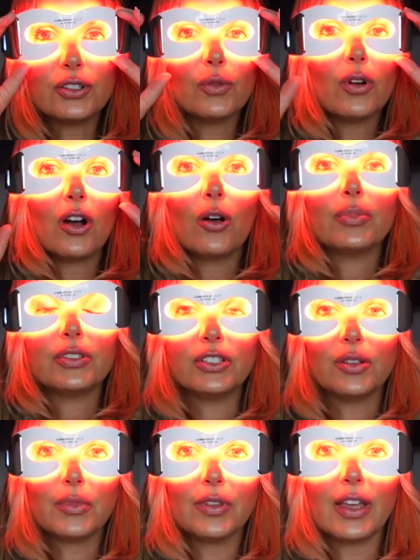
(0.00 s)
to help
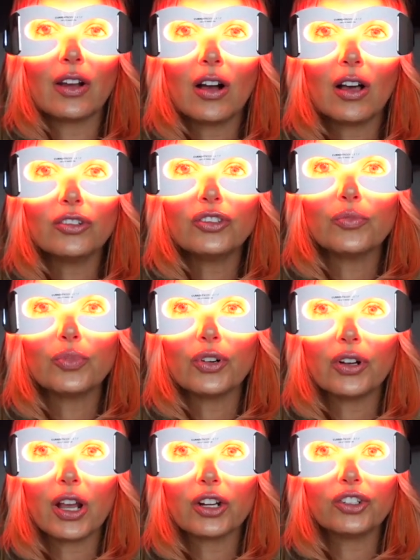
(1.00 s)
stimulate collagen
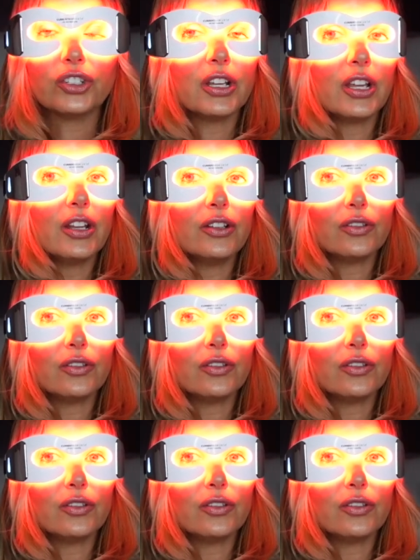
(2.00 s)
production,